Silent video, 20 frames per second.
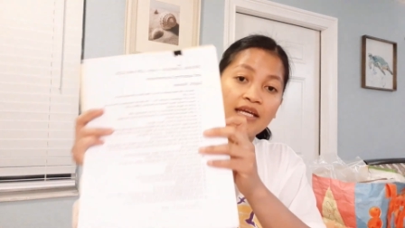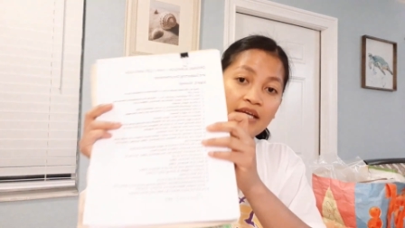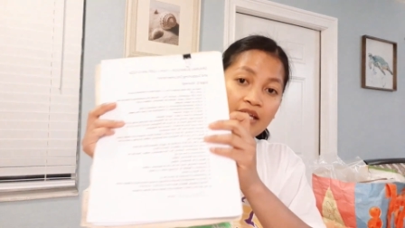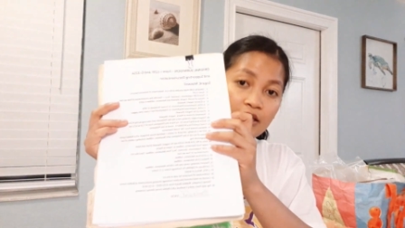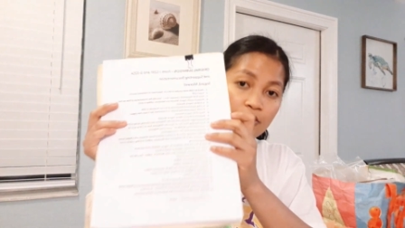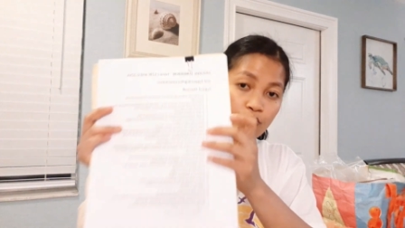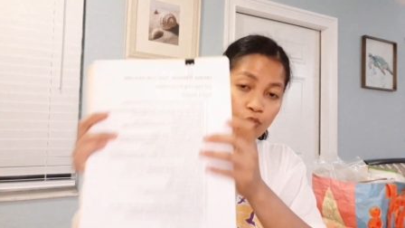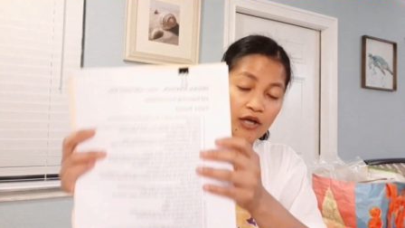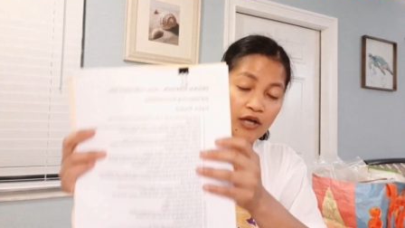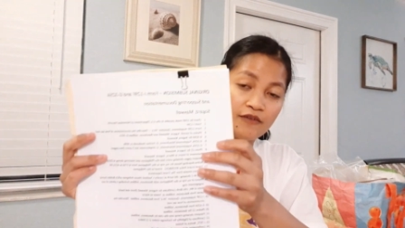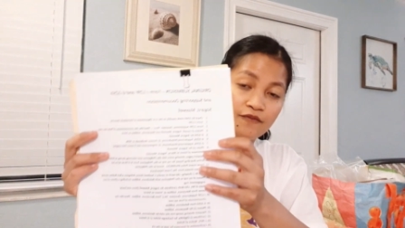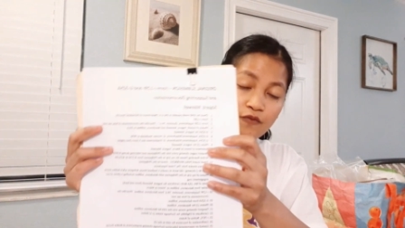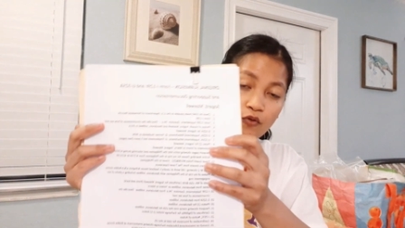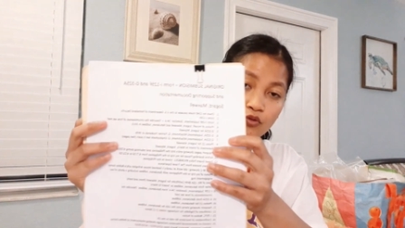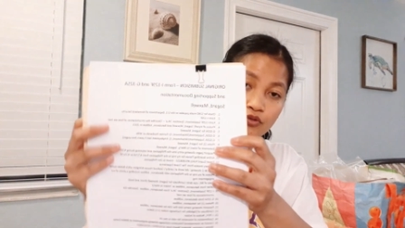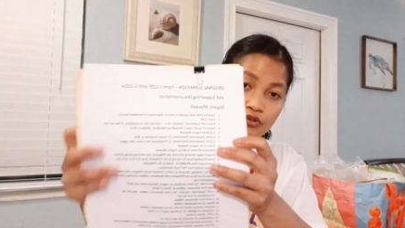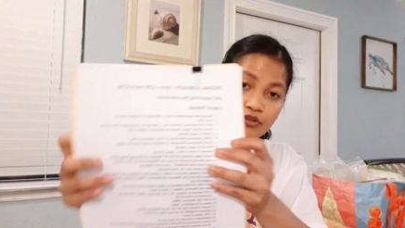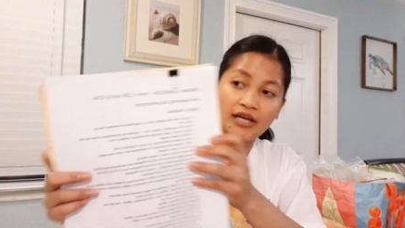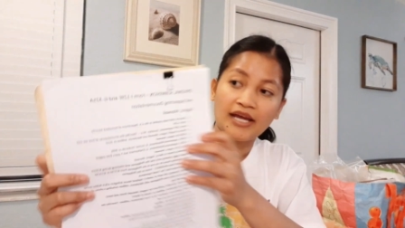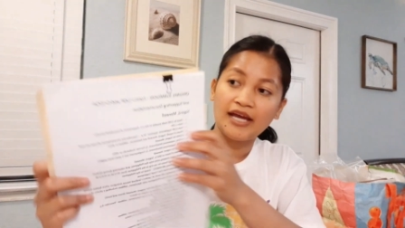in one
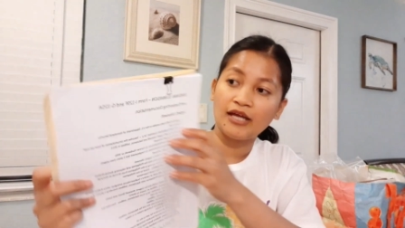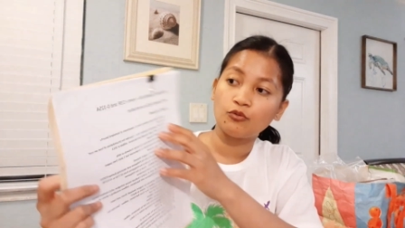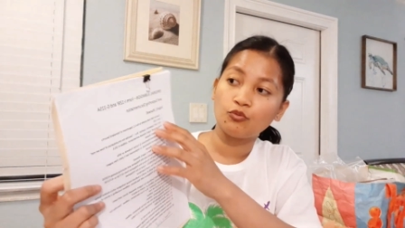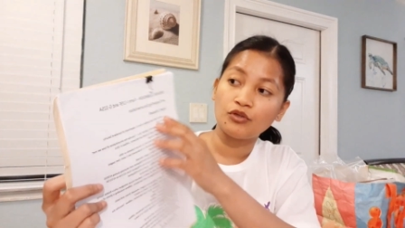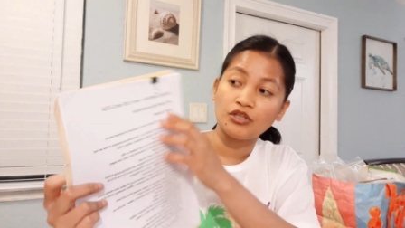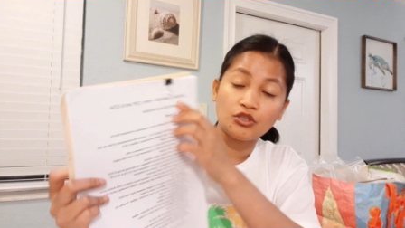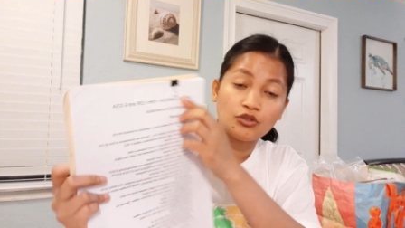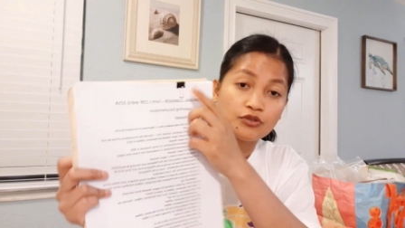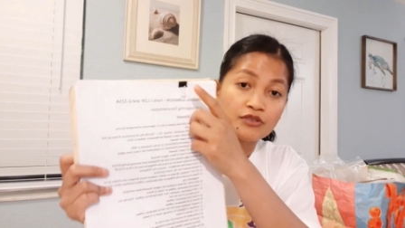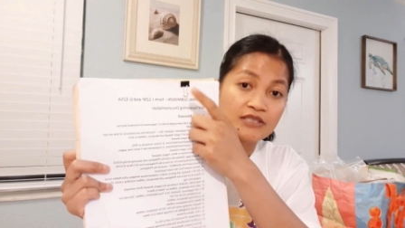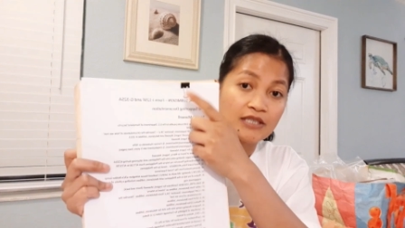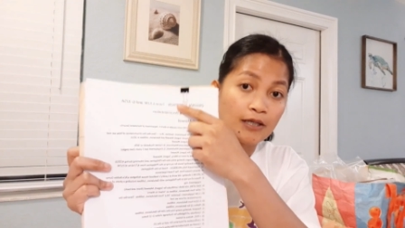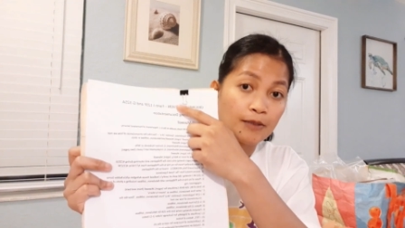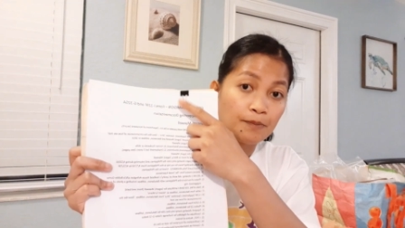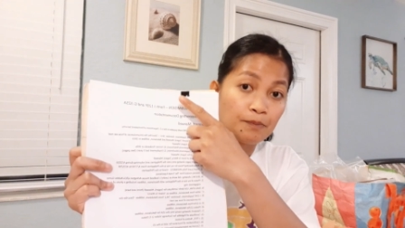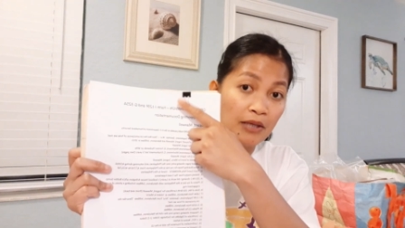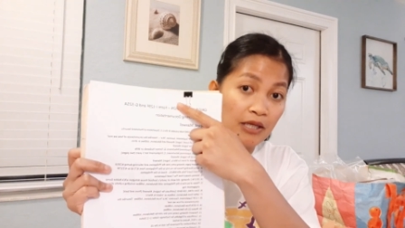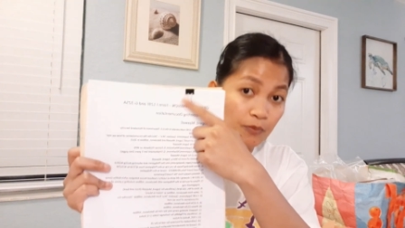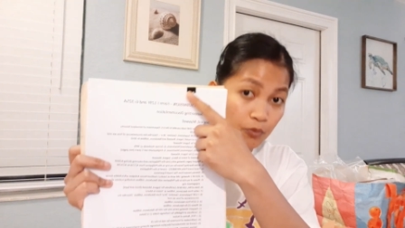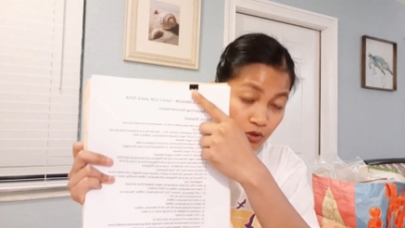folder and we use
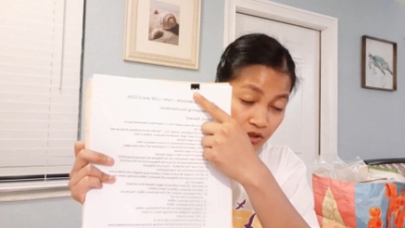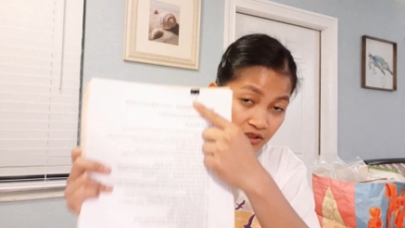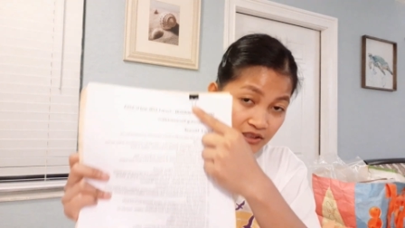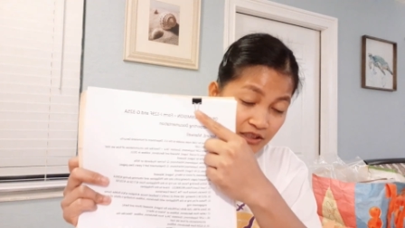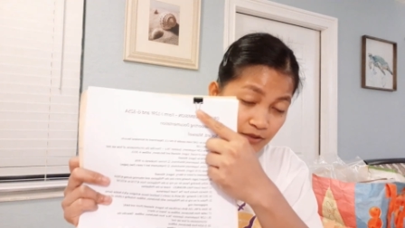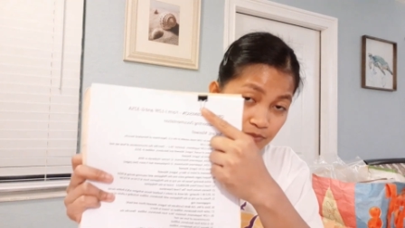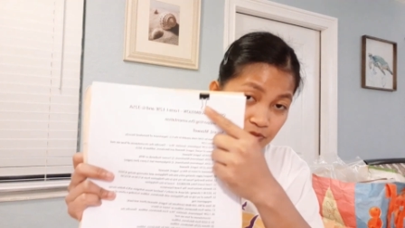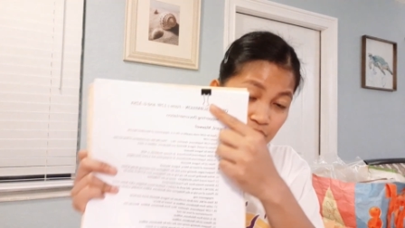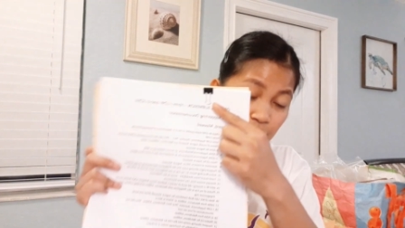a paper clip.